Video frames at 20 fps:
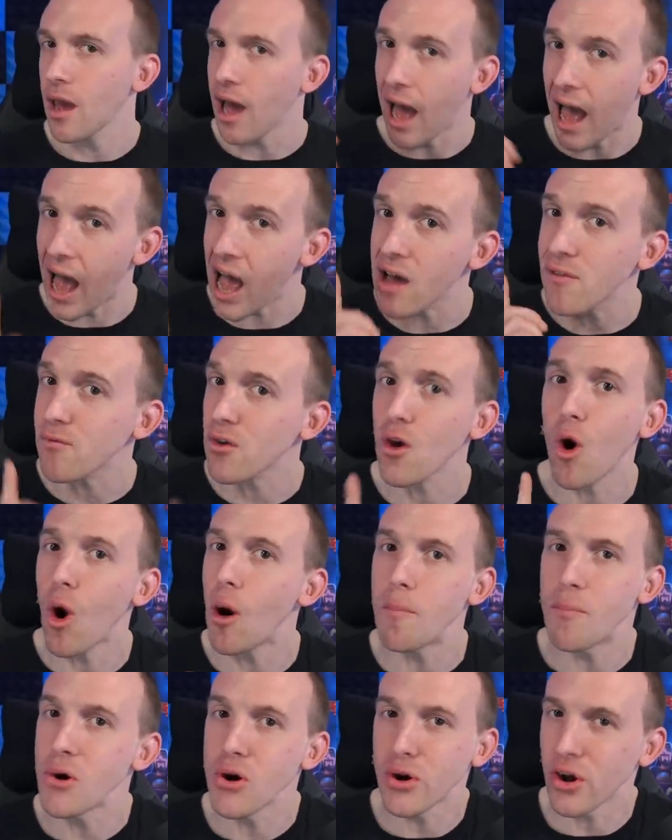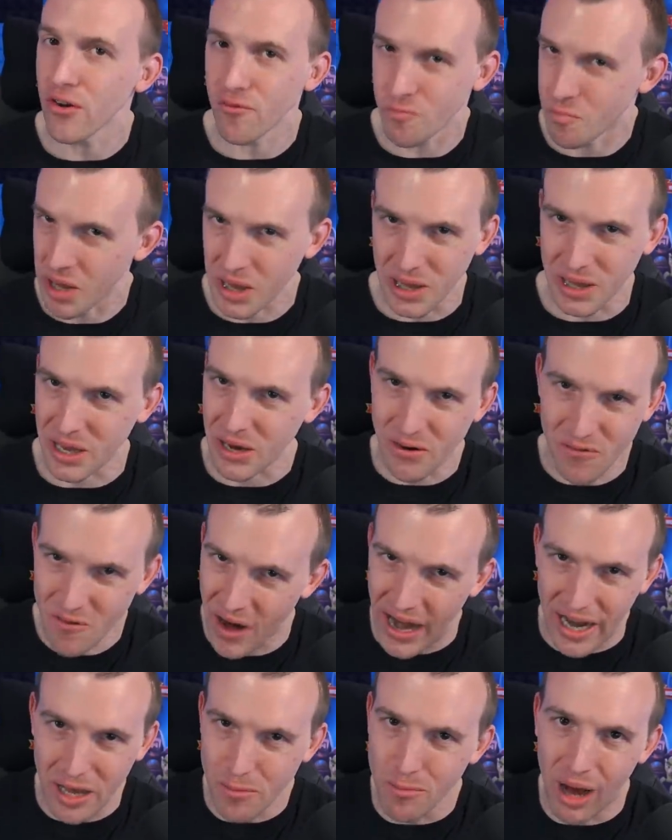Have your book of building
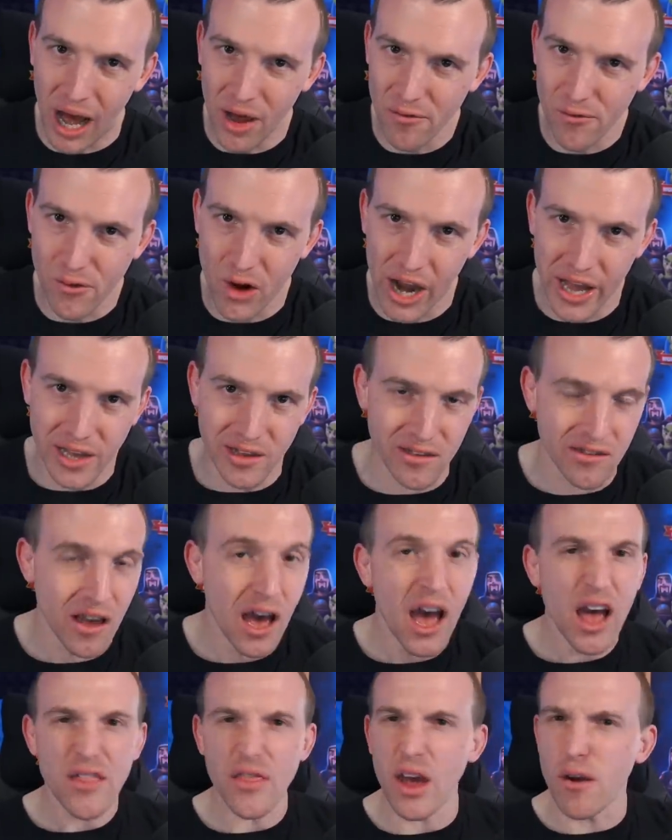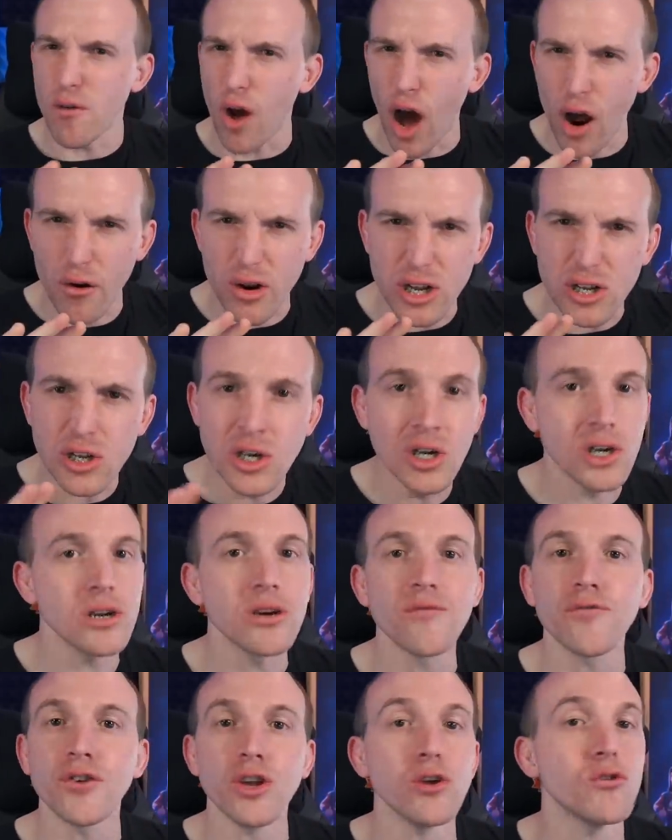ready, my friends. There are a ton
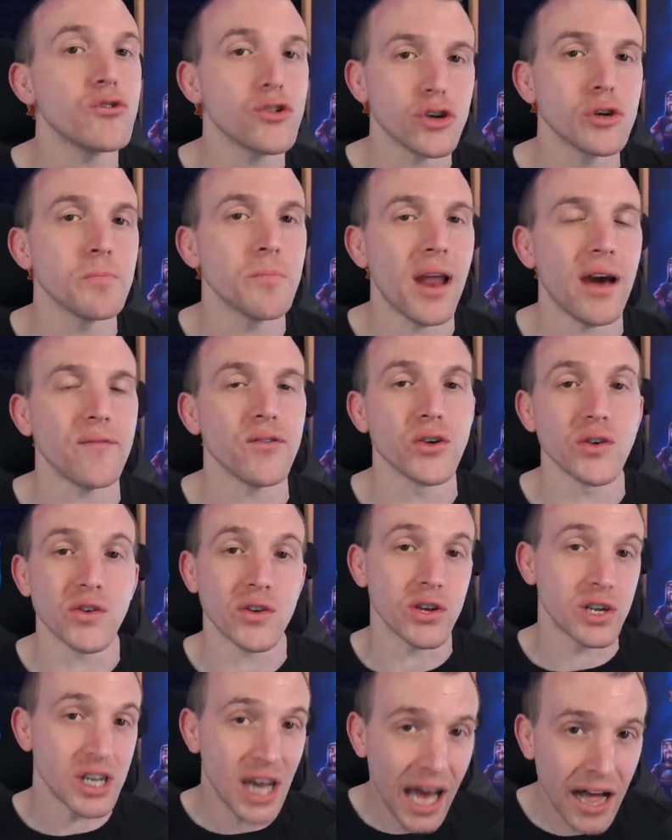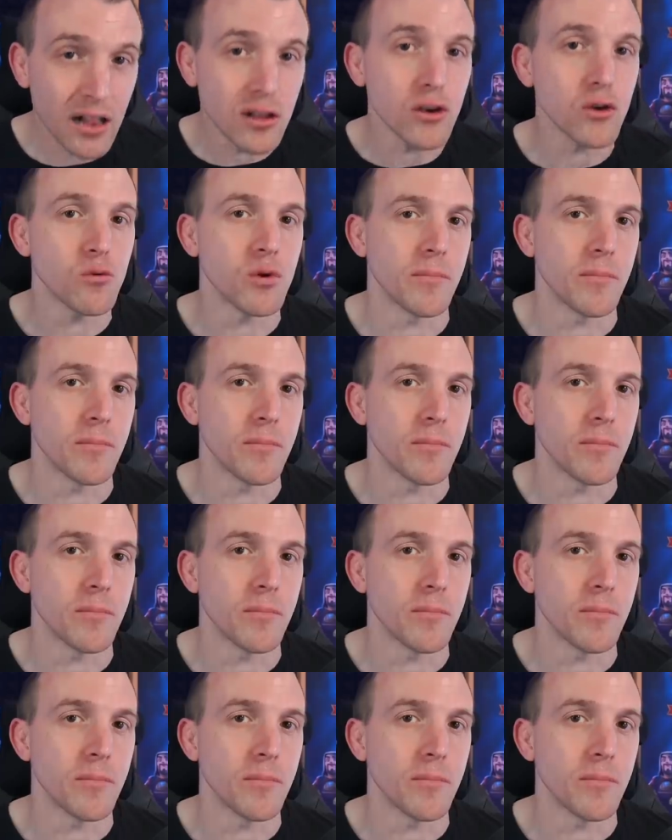of new troop levels to tell you